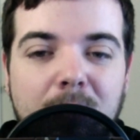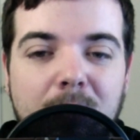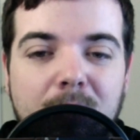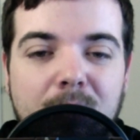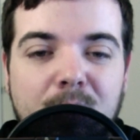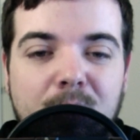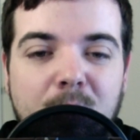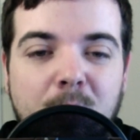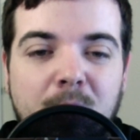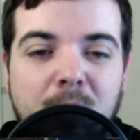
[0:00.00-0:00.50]

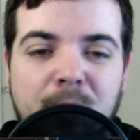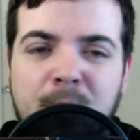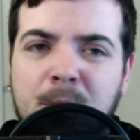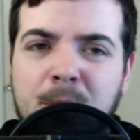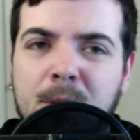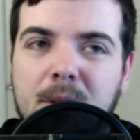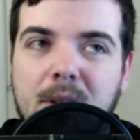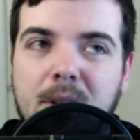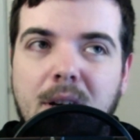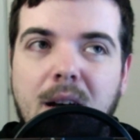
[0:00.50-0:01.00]
So if
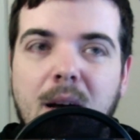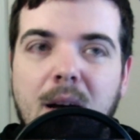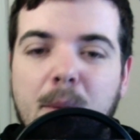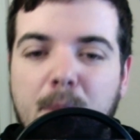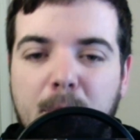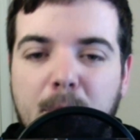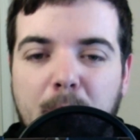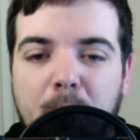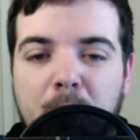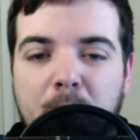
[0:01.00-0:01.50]
you're
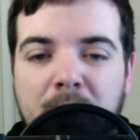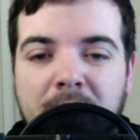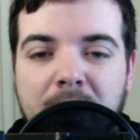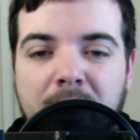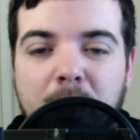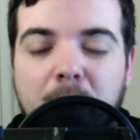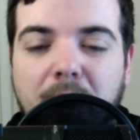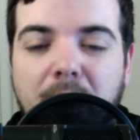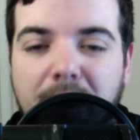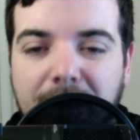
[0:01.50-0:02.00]
uploading a
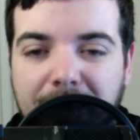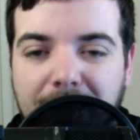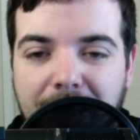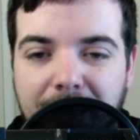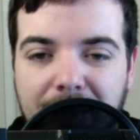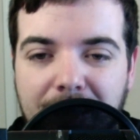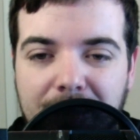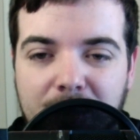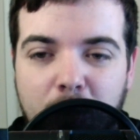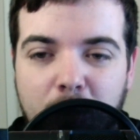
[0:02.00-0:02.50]

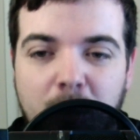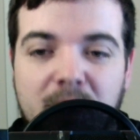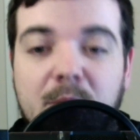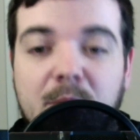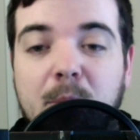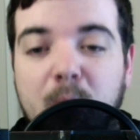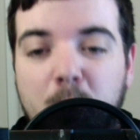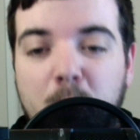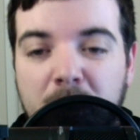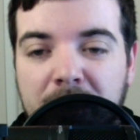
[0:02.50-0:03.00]
podcast once
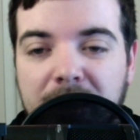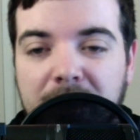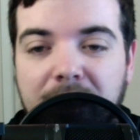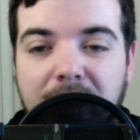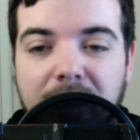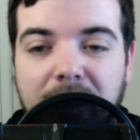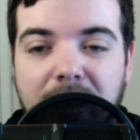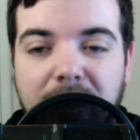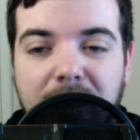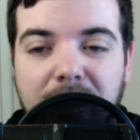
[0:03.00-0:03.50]
per week,